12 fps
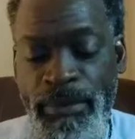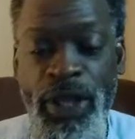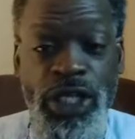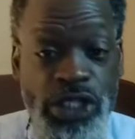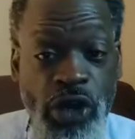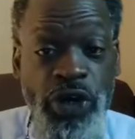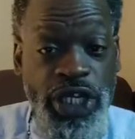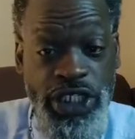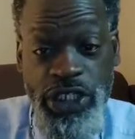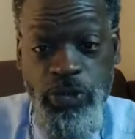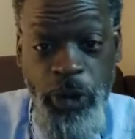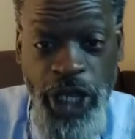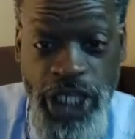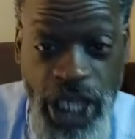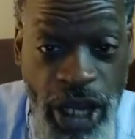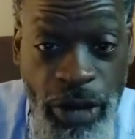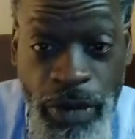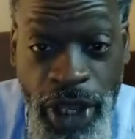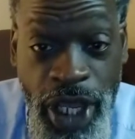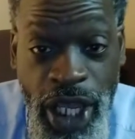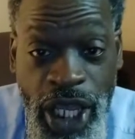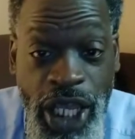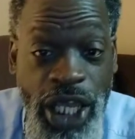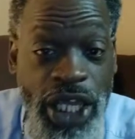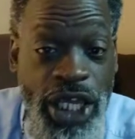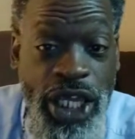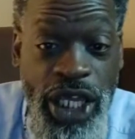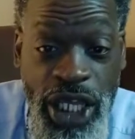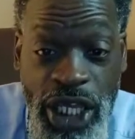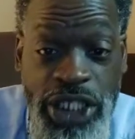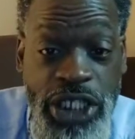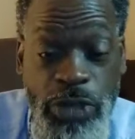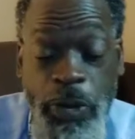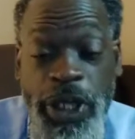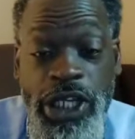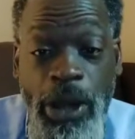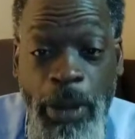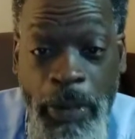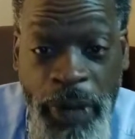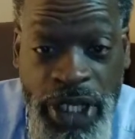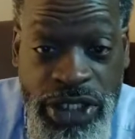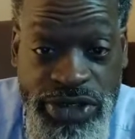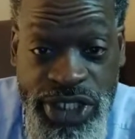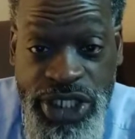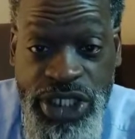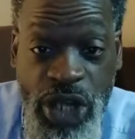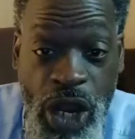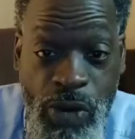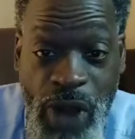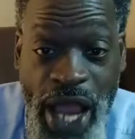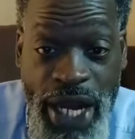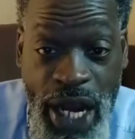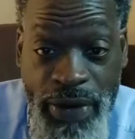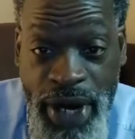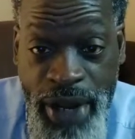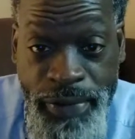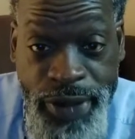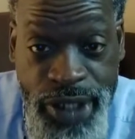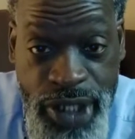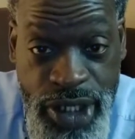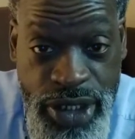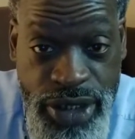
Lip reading: So he just picked up. He just picked up a pencils and started writing out numbers.